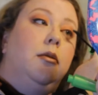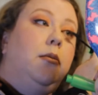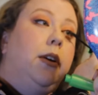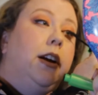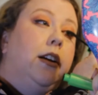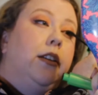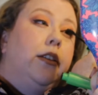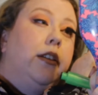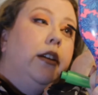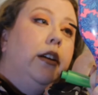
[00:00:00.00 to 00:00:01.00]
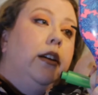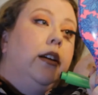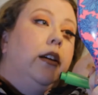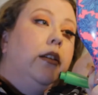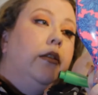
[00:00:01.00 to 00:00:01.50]
with
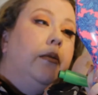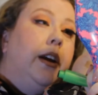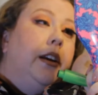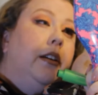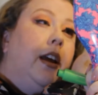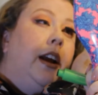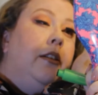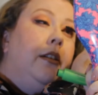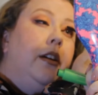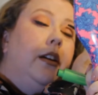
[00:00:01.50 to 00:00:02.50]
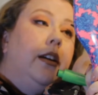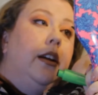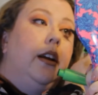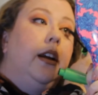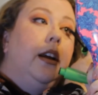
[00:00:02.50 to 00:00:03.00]
the winged liner.
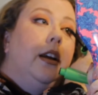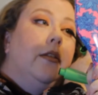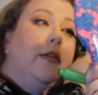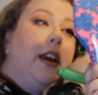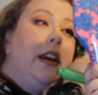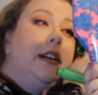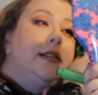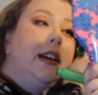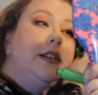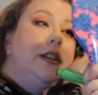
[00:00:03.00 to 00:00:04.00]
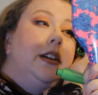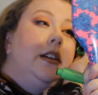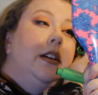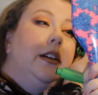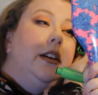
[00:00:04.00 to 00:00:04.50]
If they need
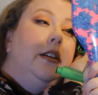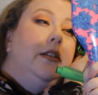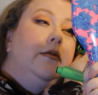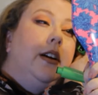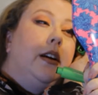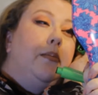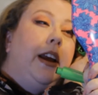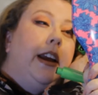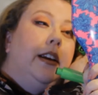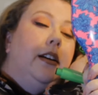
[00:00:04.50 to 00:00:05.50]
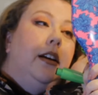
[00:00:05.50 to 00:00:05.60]
attention, you've got to pay it.